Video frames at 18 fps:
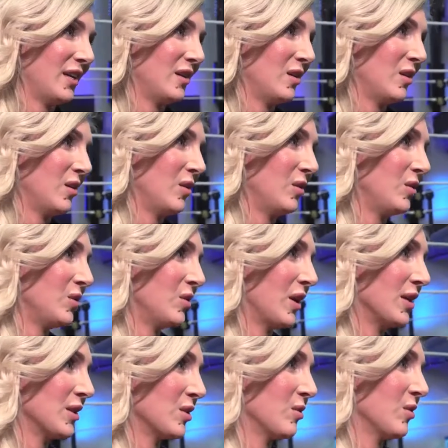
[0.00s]
I know you
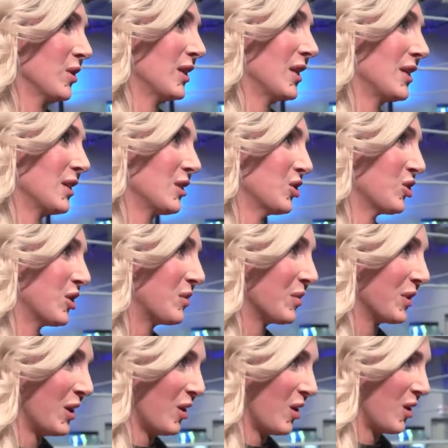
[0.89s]
guys are working
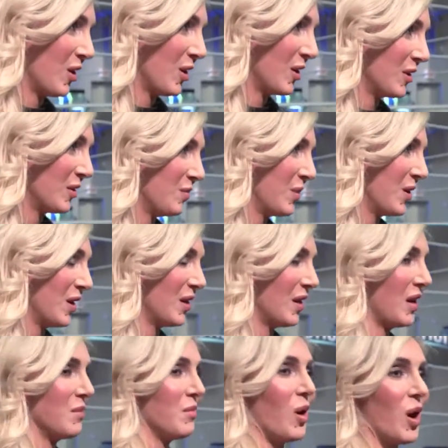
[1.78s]
extremely hard,
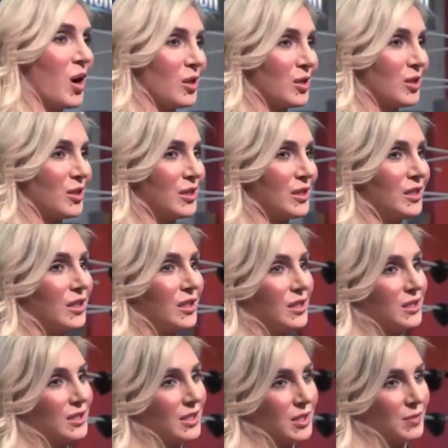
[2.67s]
but I'm honored
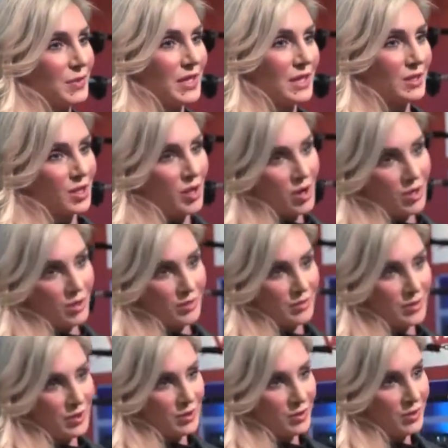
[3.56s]
to speak to all
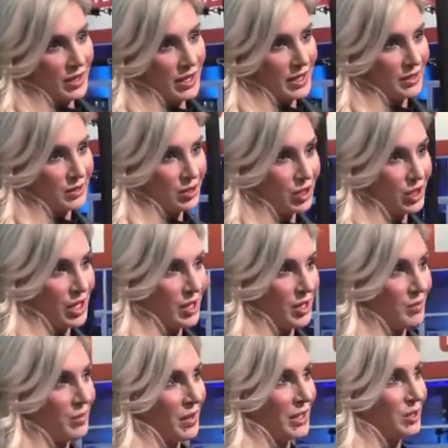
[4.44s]
of you and
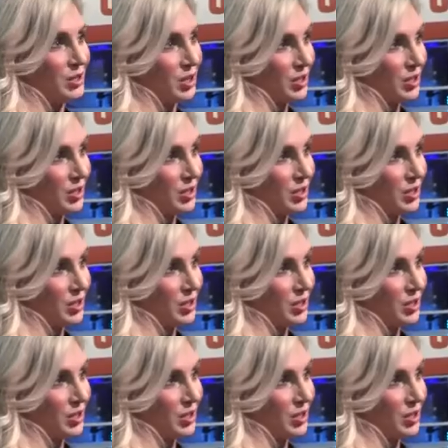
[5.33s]
share my